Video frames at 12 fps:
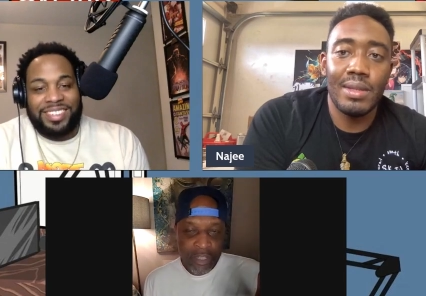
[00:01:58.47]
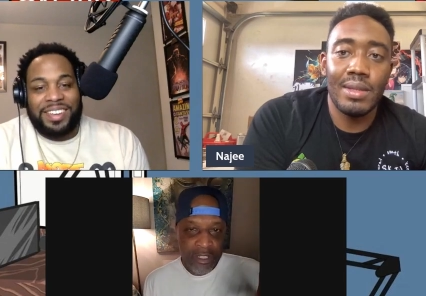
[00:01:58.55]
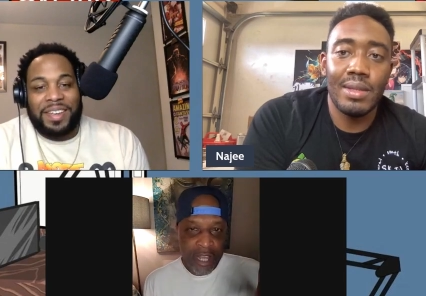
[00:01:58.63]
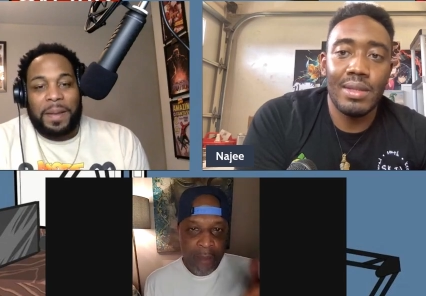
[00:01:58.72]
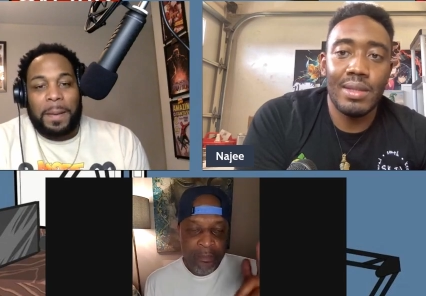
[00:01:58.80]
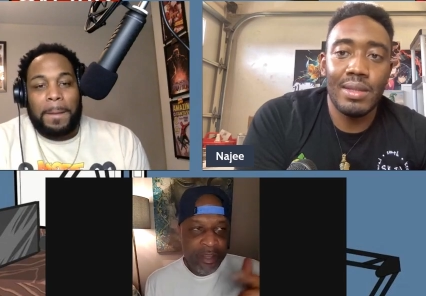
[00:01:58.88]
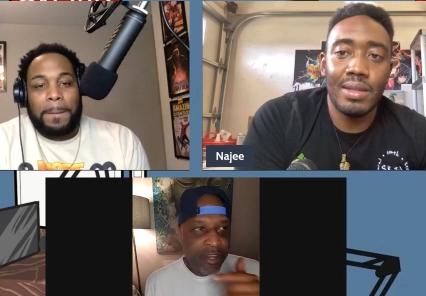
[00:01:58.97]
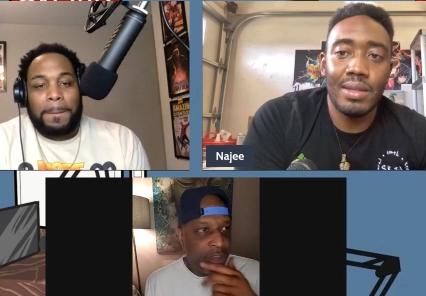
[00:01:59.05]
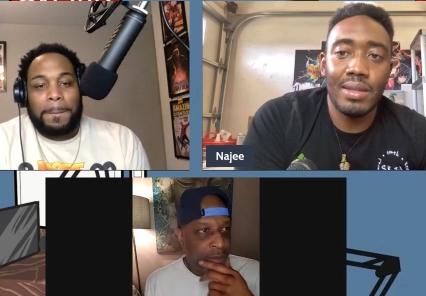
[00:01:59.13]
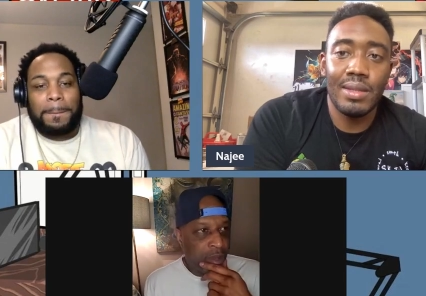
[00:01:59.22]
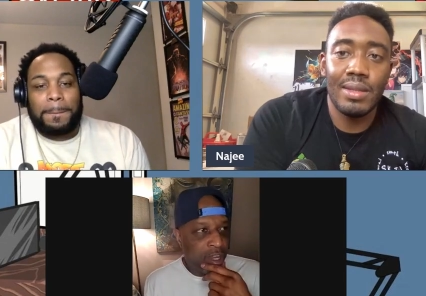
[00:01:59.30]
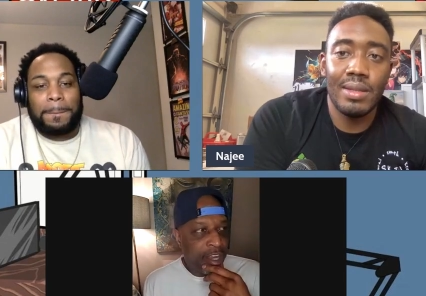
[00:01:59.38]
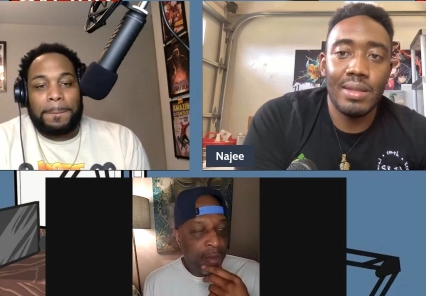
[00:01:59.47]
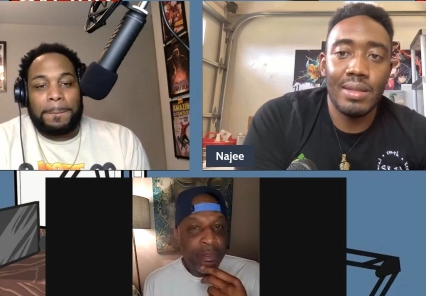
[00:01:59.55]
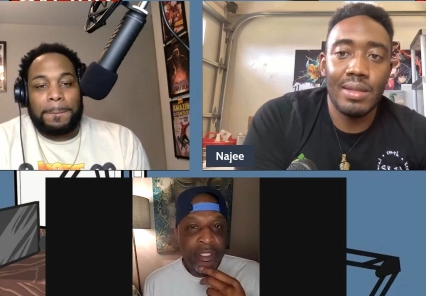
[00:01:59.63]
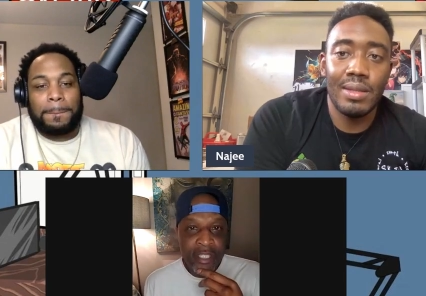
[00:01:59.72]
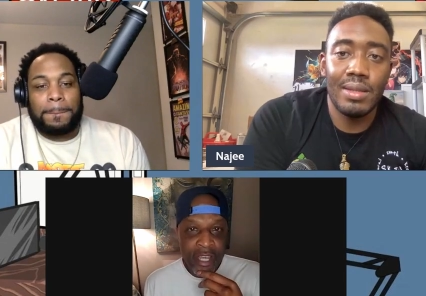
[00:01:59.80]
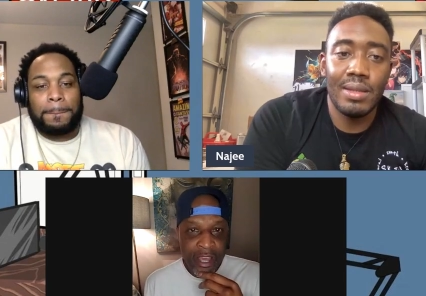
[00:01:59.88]
Speaker 1: which. I've been there a
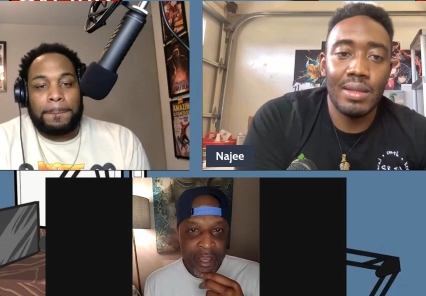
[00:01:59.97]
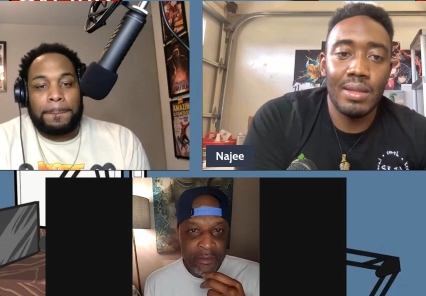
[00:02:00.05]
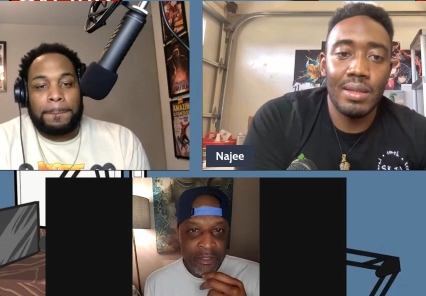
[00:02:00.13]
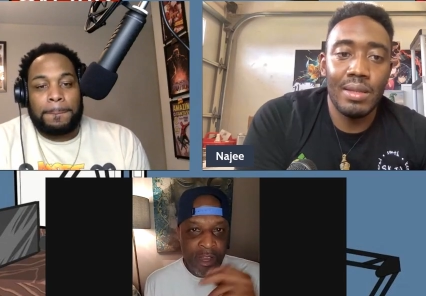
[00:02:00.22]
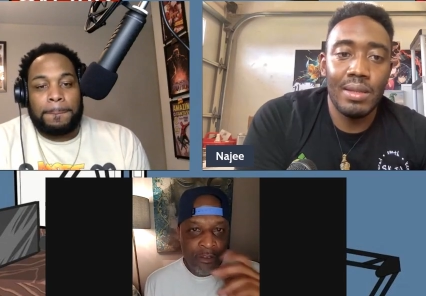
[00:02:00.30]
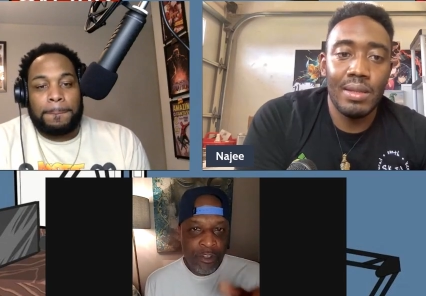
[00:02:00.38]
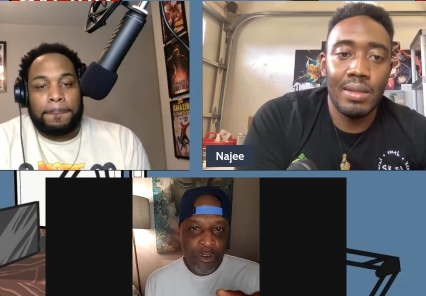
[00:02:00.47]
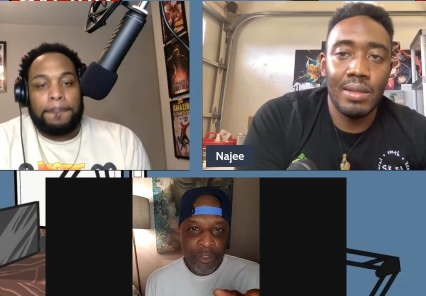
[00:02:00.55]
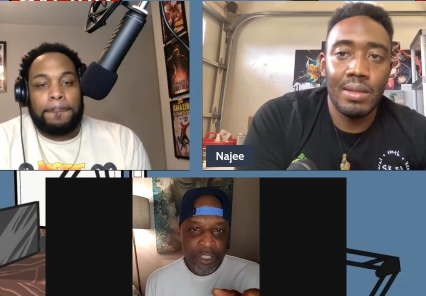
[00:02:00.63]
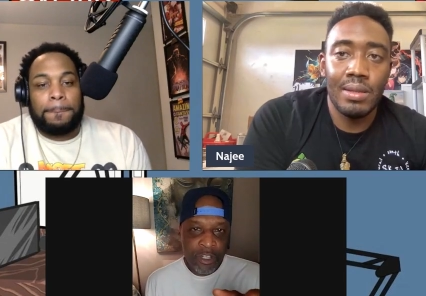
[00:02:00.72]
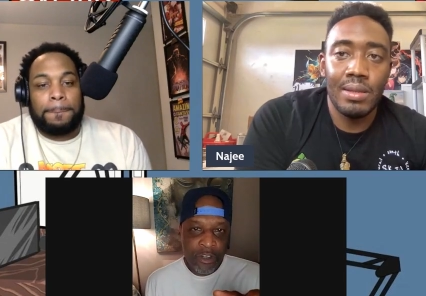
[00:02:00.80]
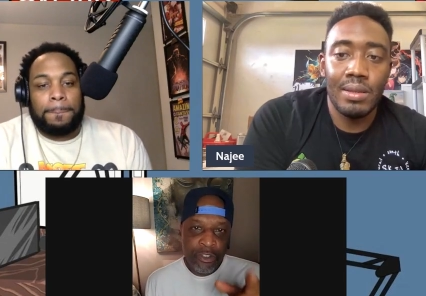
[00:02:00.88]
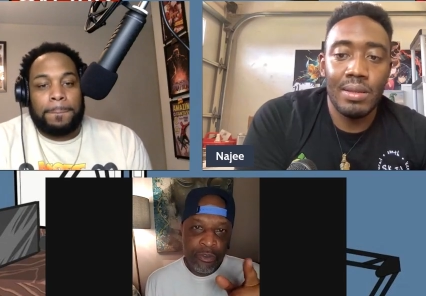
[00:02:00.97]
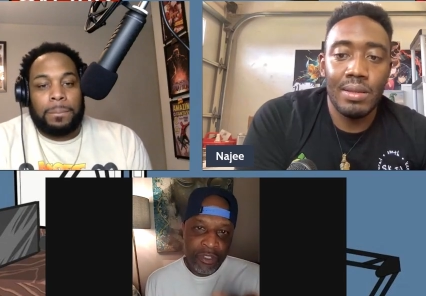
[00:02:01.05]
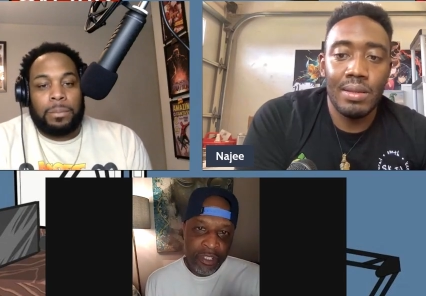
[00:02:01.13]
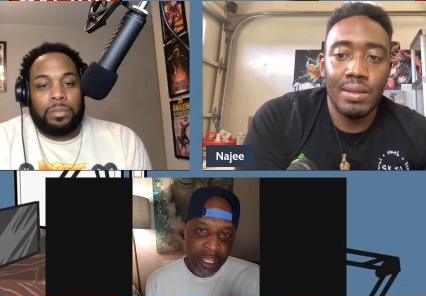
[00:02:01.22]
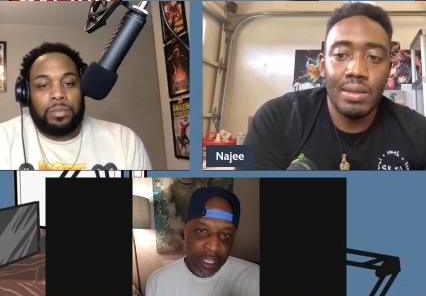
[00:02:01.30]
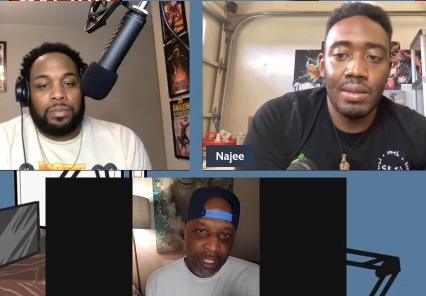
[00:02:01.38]
couple of times. I don't know what show you
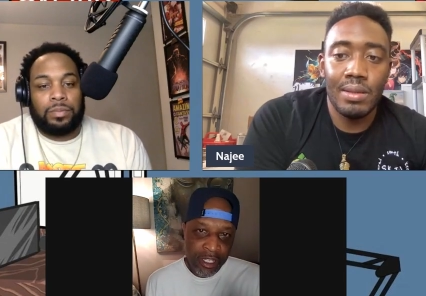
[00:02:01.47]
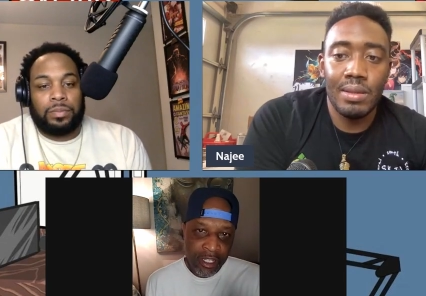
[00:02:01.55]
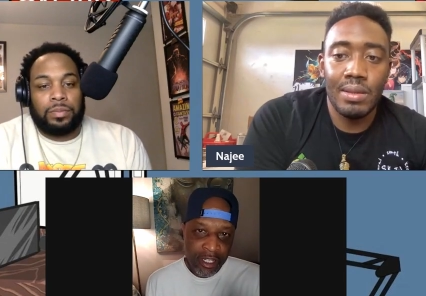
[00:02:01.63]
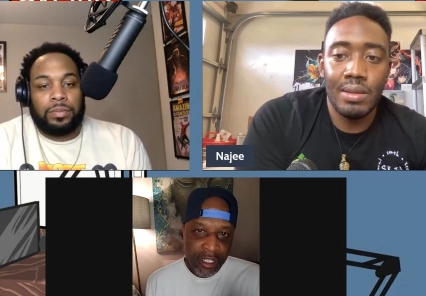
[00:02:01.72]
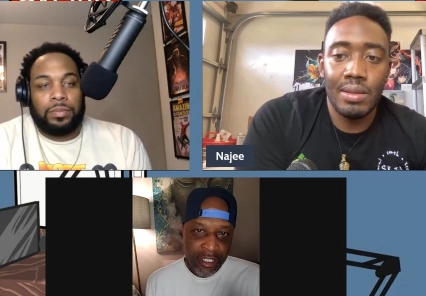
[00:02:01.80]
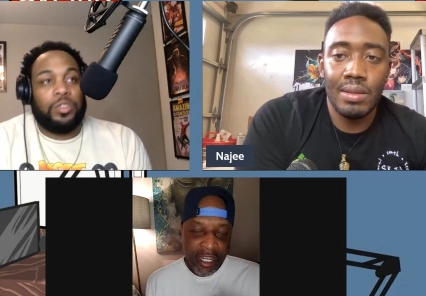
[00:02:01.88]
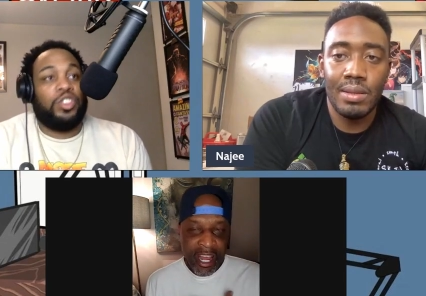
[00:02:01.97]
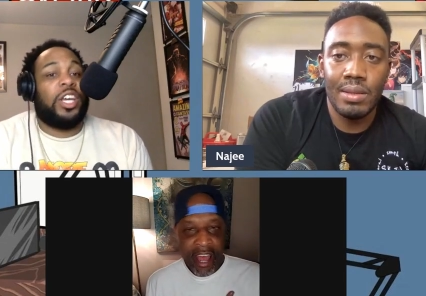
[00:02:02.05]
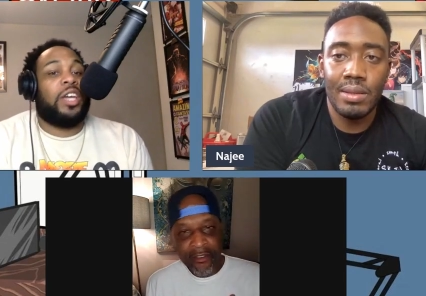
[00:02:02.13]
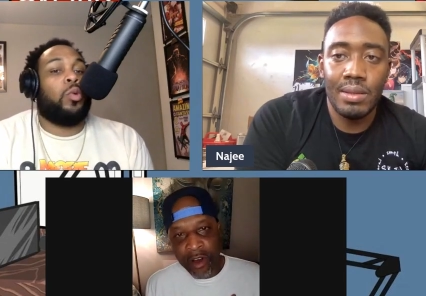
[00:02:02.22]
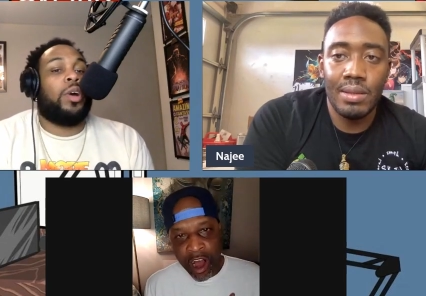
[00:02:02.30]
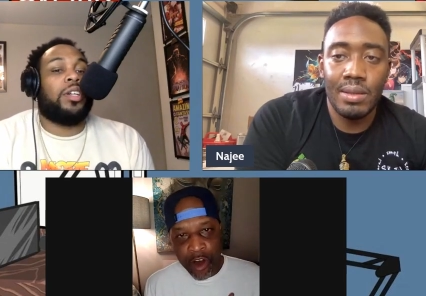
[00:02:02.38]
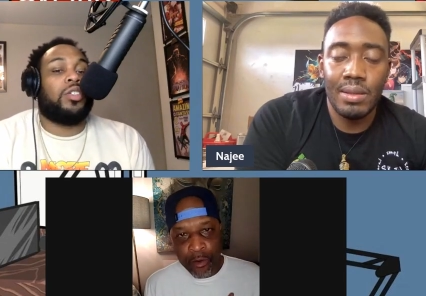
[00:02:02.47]
seen. Did I have January